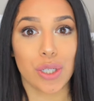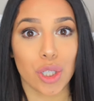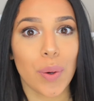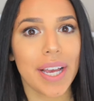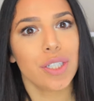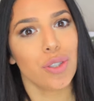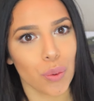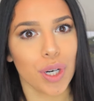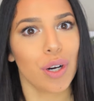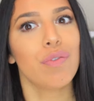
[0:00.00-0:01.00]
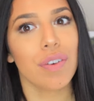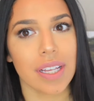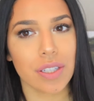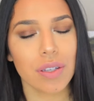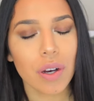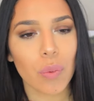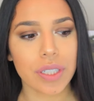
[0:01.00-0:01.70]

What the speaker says: to do a tutorial for this look,